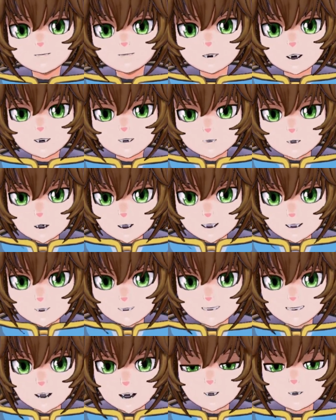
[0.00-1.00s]
around the
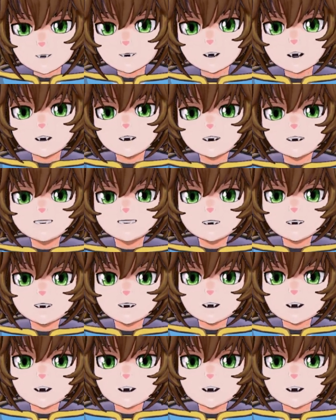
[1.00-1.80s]
map that contain an